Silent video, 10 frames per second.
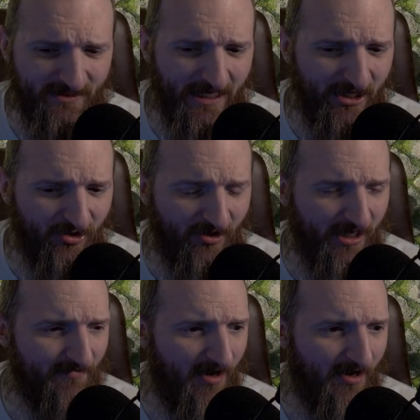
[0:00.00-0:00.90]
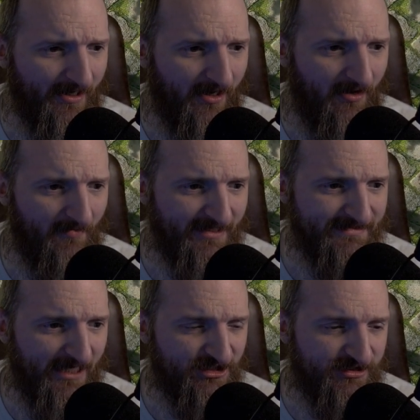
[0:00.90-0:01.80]
gear in my my
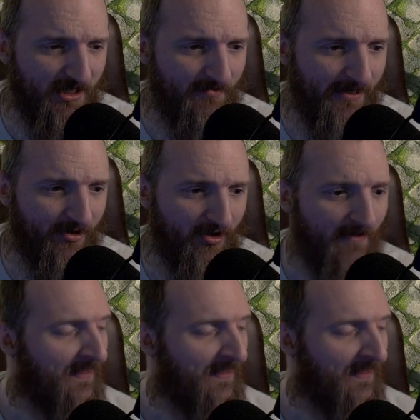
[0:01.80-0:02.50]
stash tab here.